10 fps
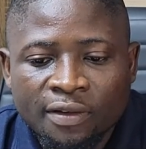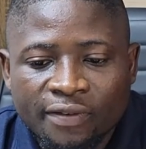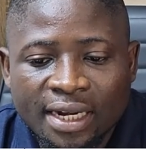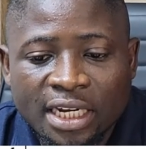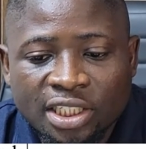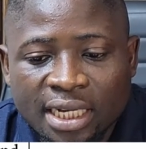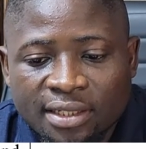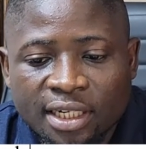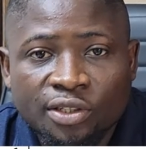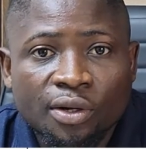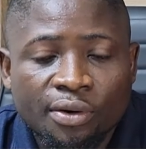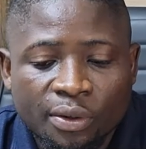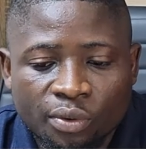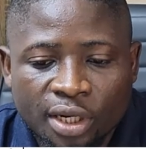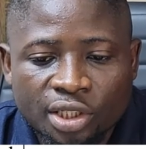financial sector
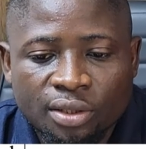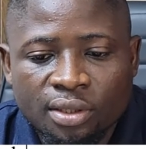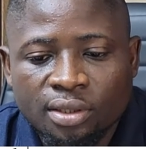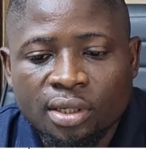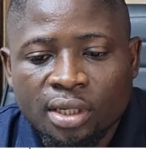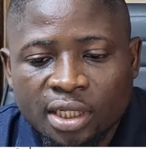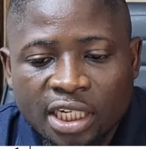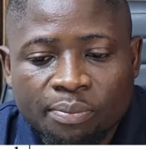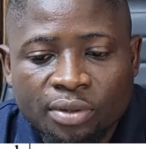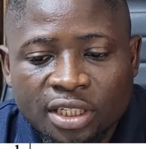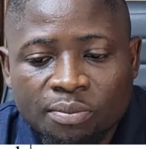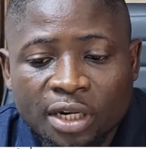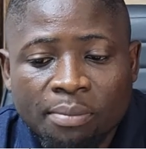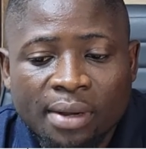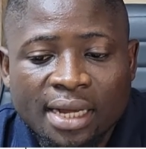regulations deposit
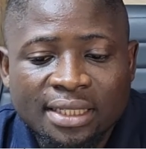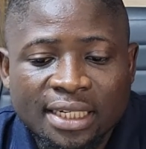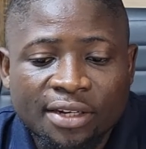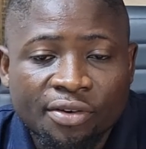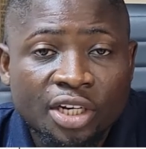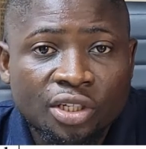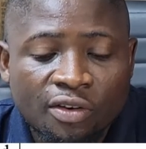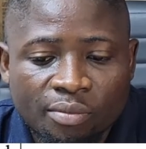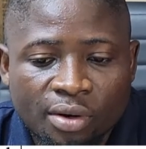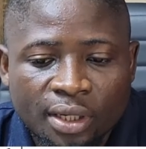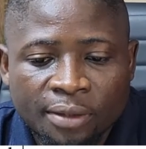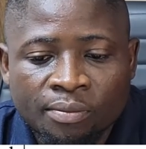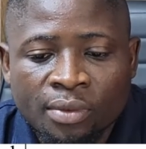money bank and the creation of money